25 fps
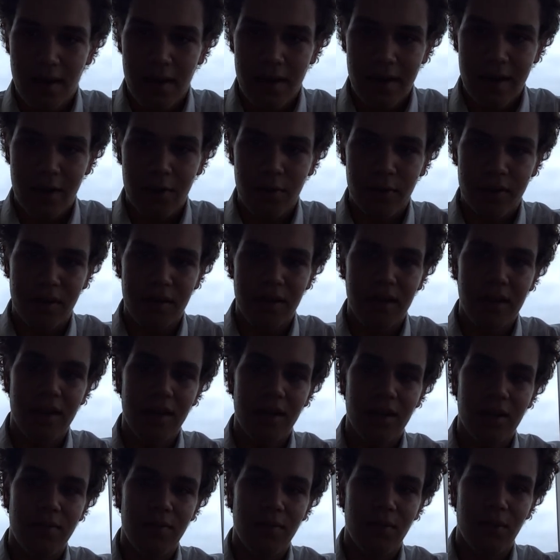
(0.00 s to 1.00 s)
liquid
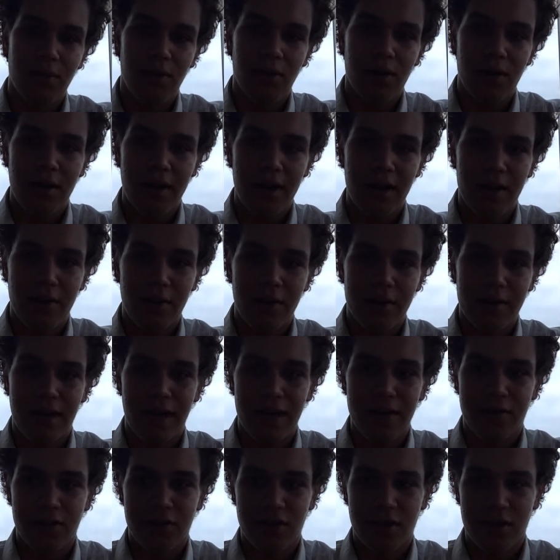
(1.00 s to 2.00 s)
helium, or liquid
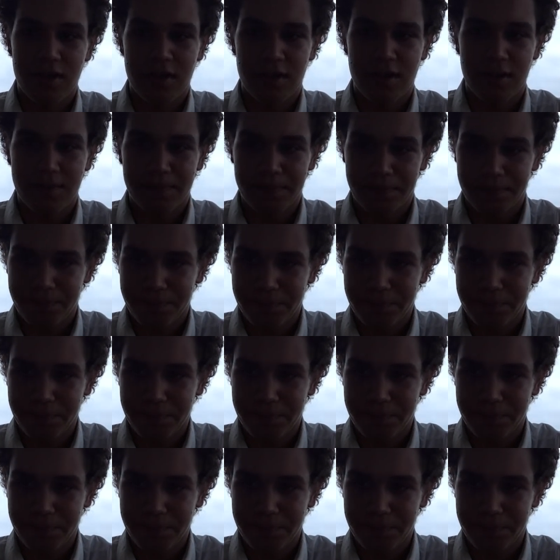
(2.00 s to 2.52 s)
hydrogens.